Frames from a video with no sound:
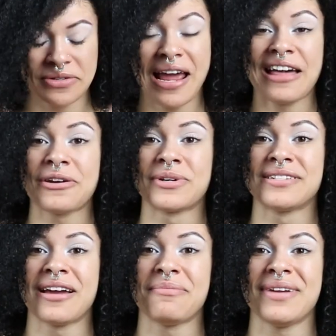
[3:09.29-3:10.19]
So now that we're
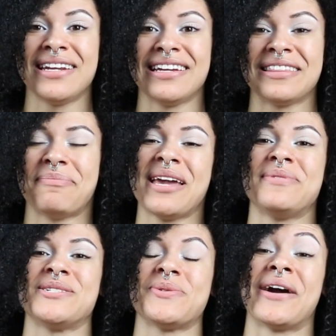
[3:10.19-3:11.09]
done meeting the
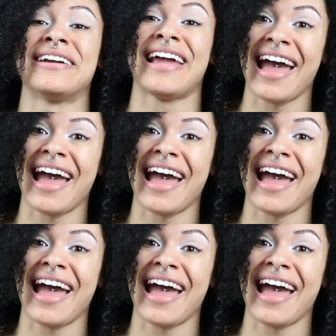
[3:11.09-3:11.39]
babies we already